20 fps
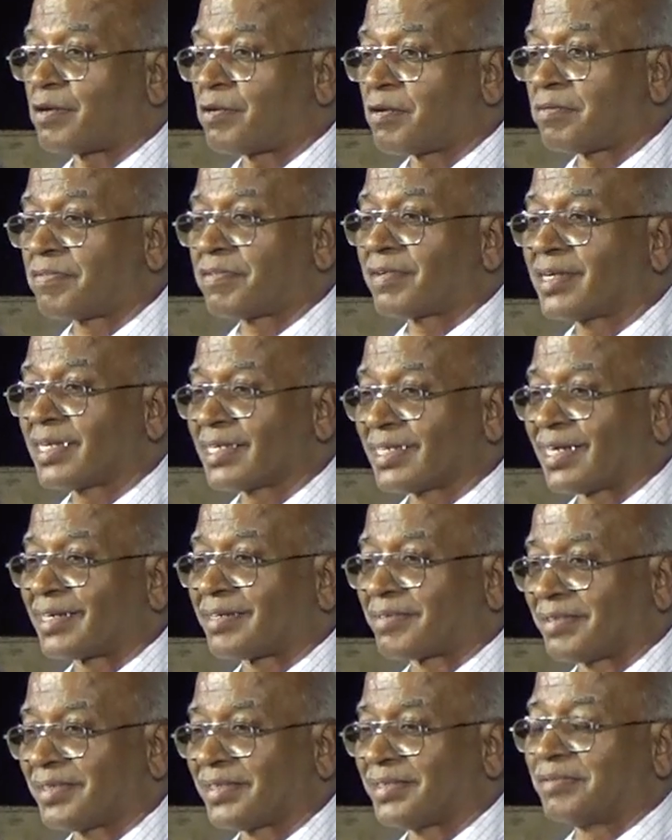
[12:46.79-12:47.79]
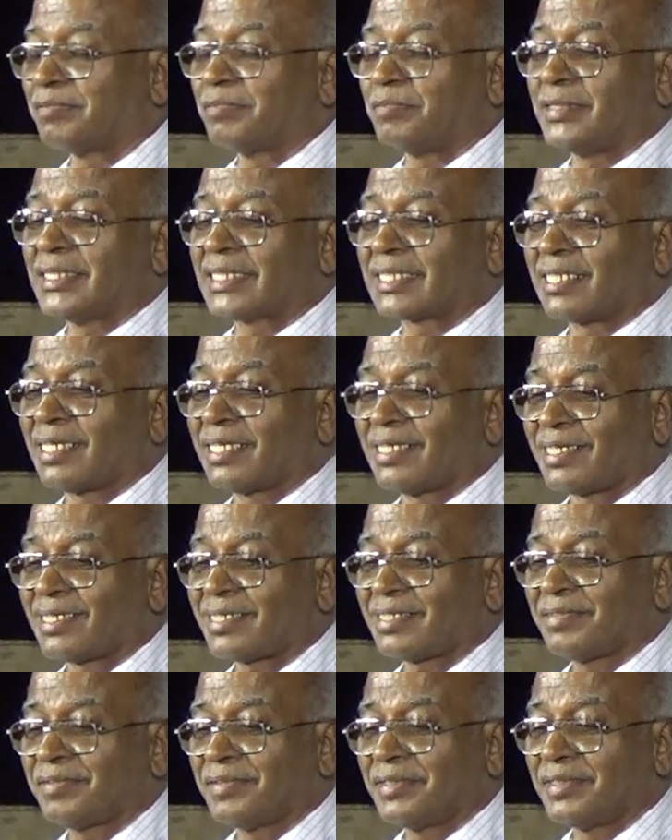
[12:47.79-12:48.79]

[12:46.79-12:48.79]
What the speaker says: Hopefully that will be cleared.